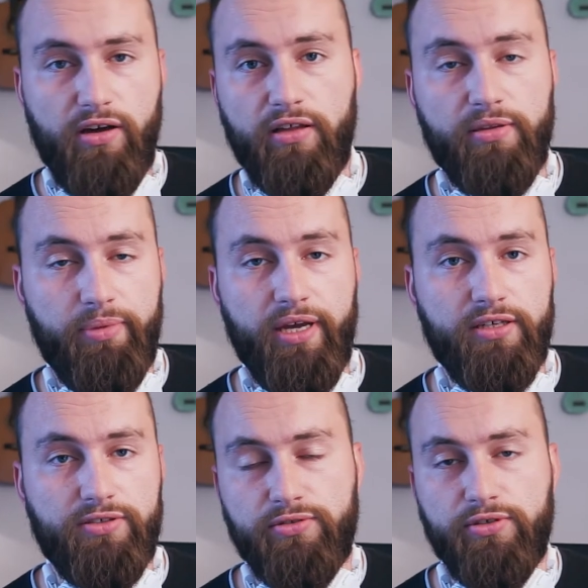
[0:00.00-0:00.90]
called the
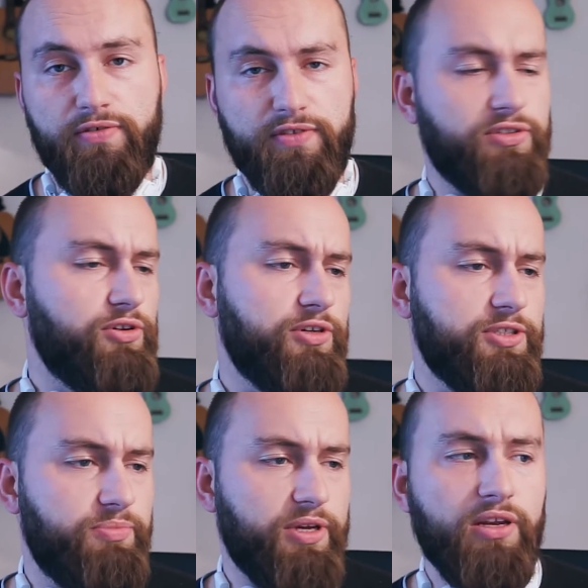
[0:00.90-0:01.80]
beta studio even though
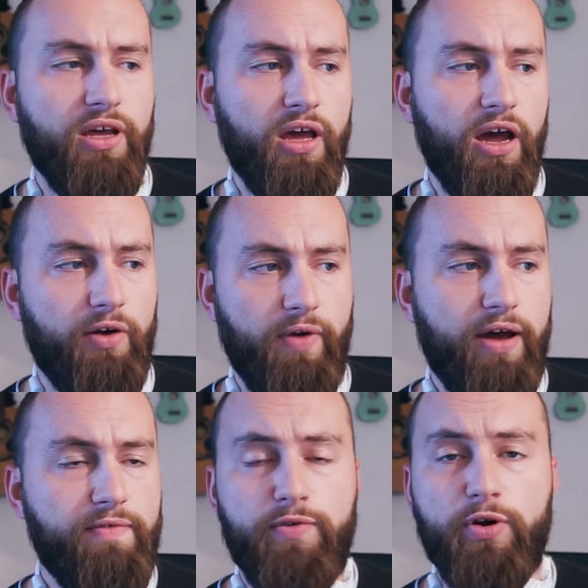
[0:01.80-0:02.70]
it's been
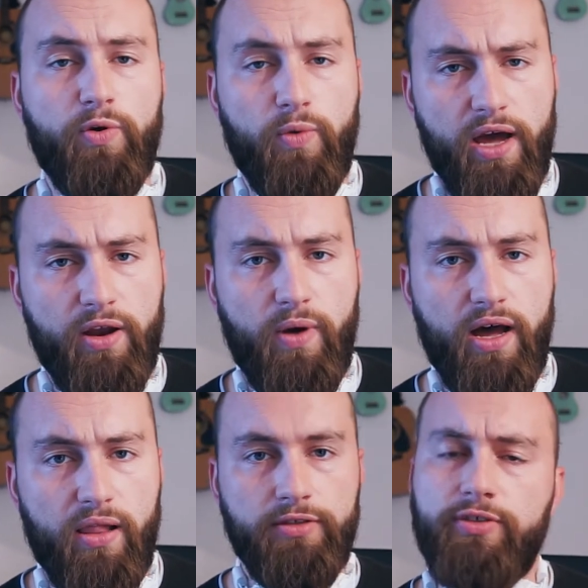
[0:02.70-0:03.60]
around for quite a
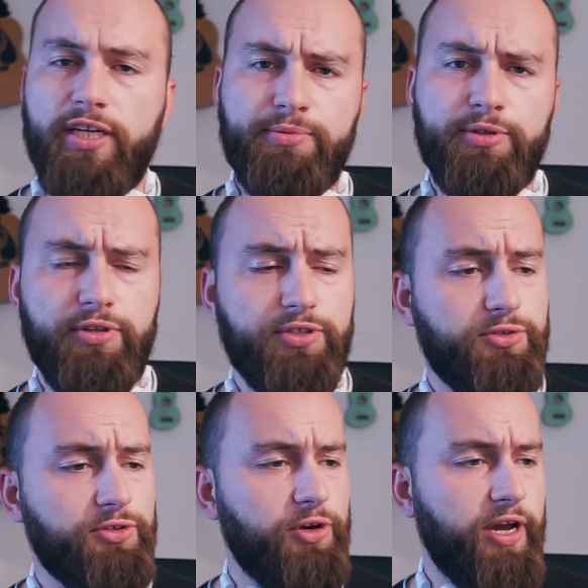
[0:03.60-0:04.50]
while. So it takes me to the
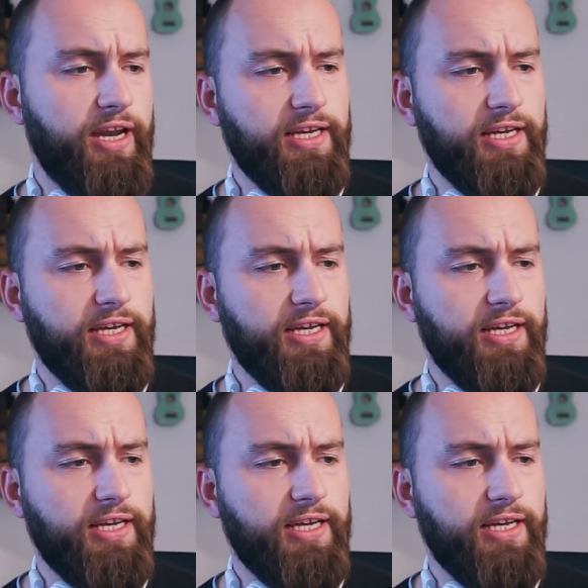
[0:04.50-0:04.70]
studio and